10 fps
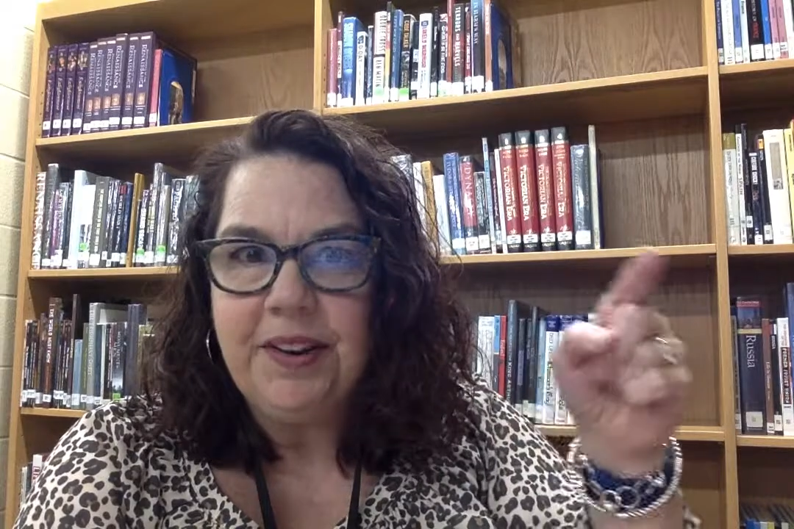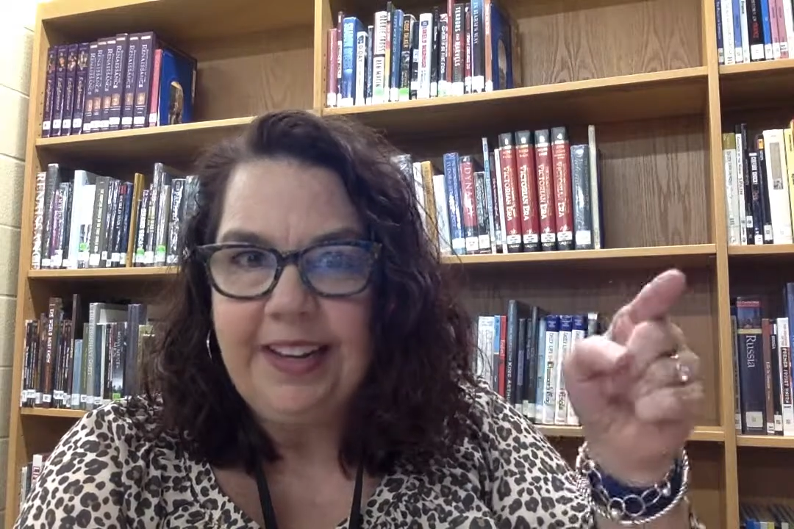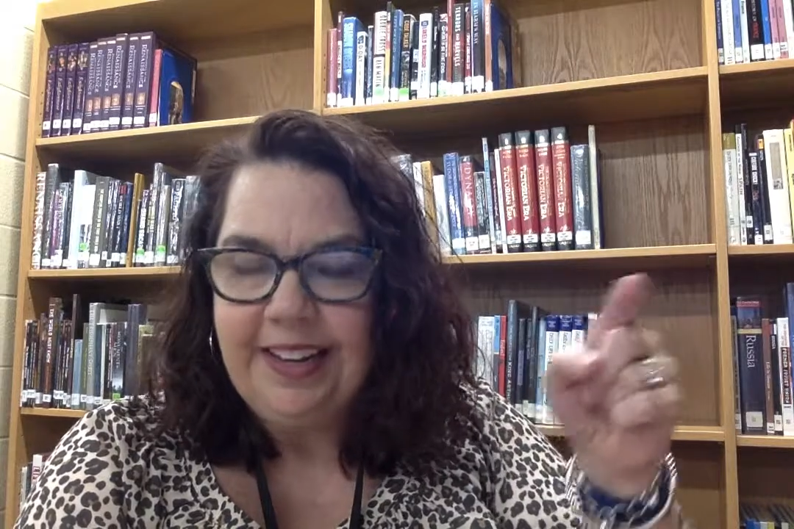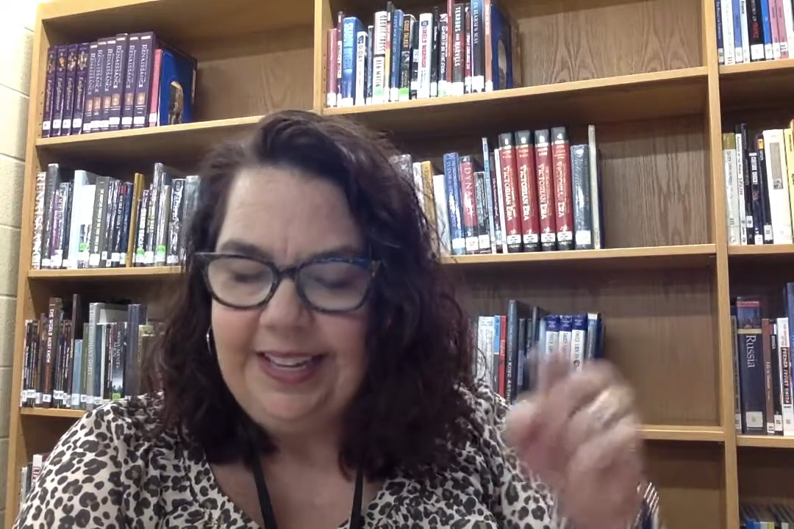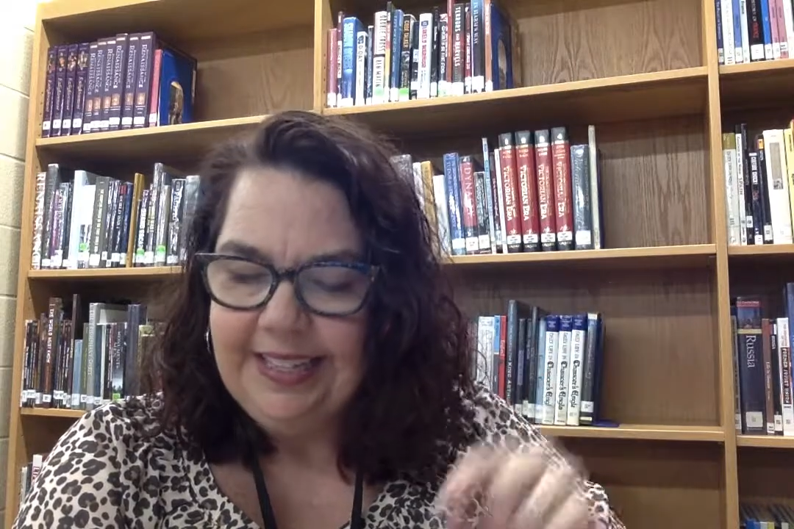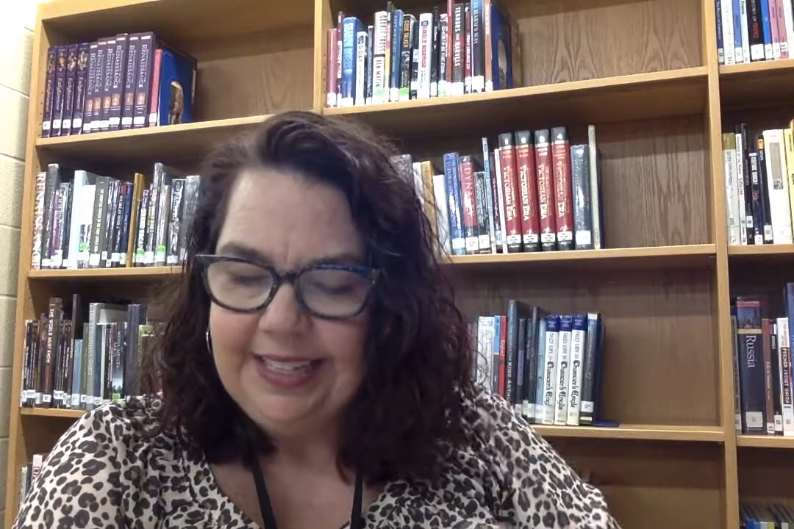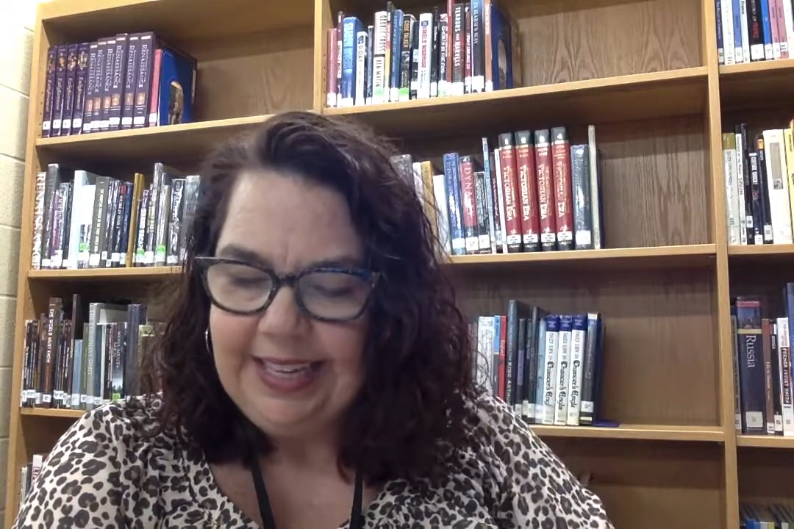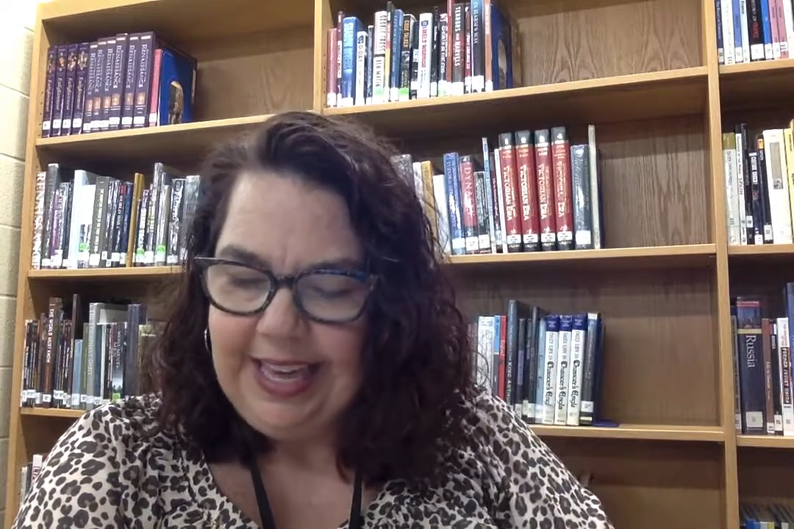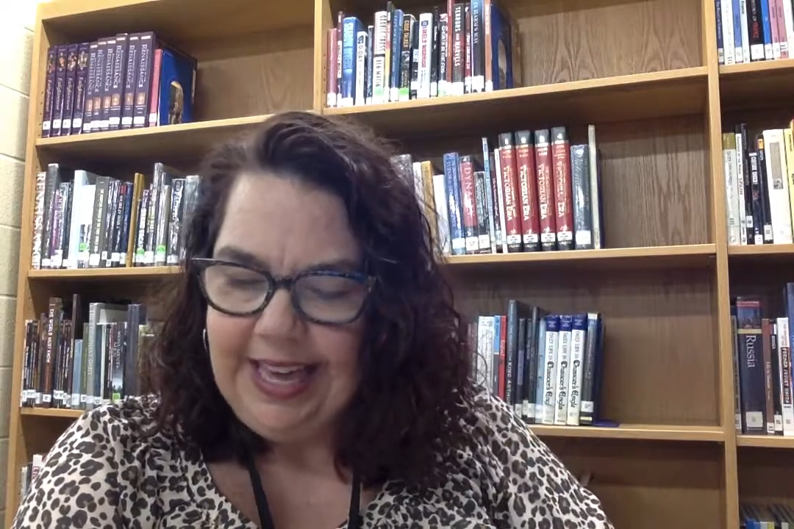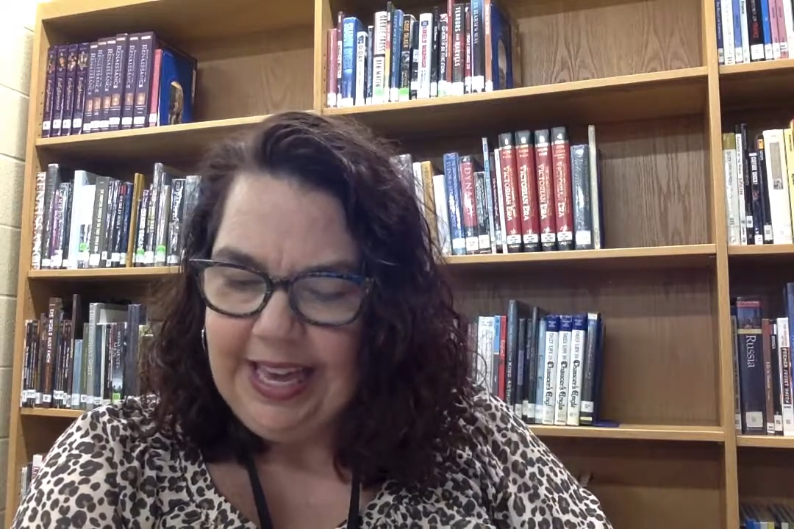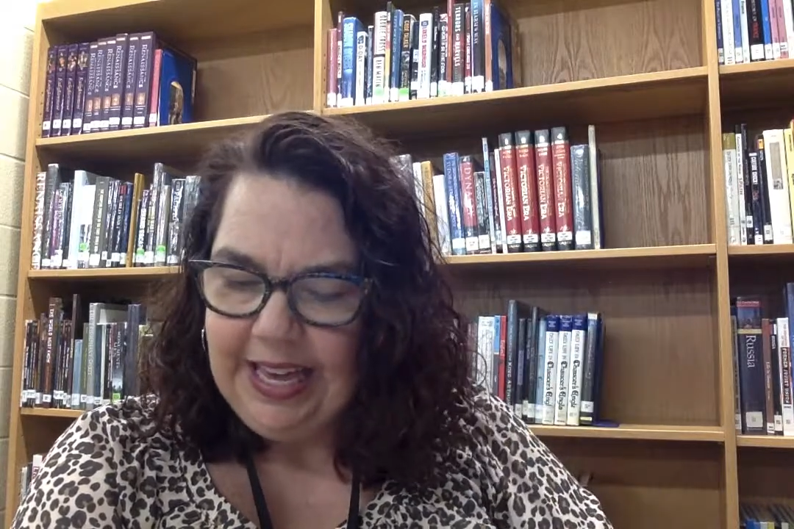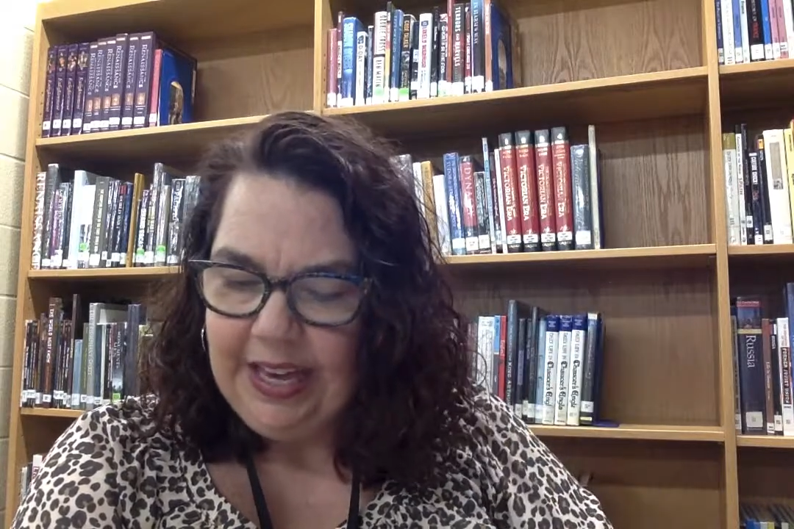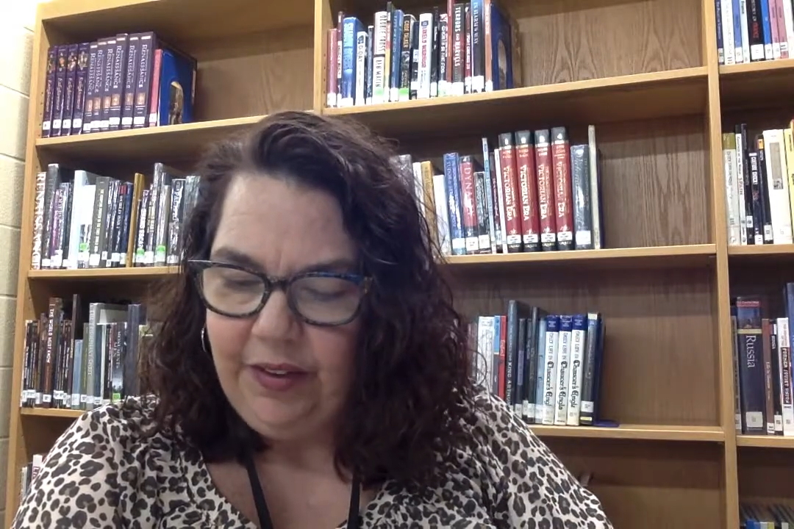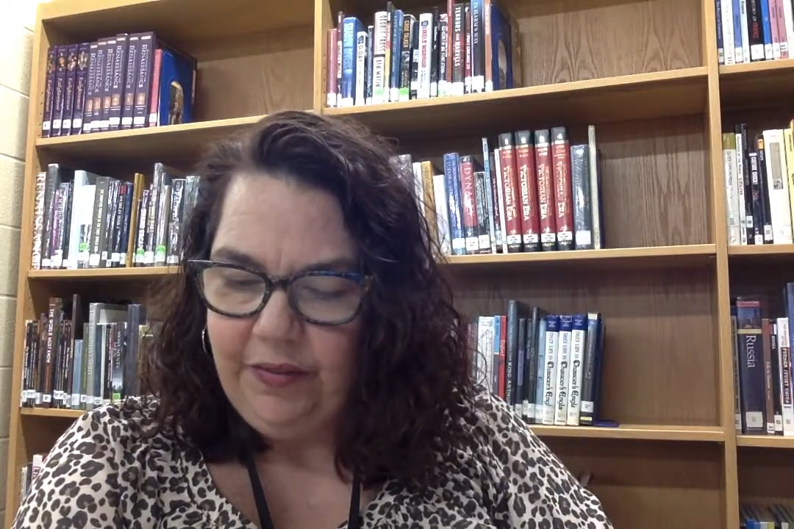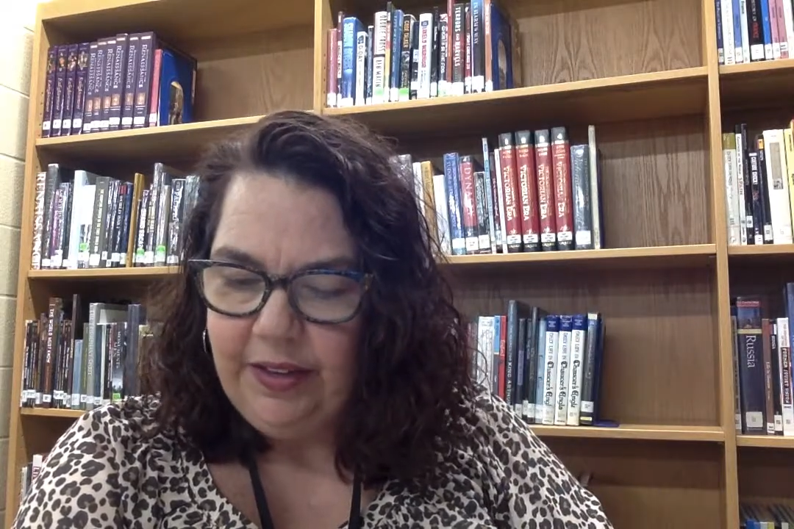in his cave.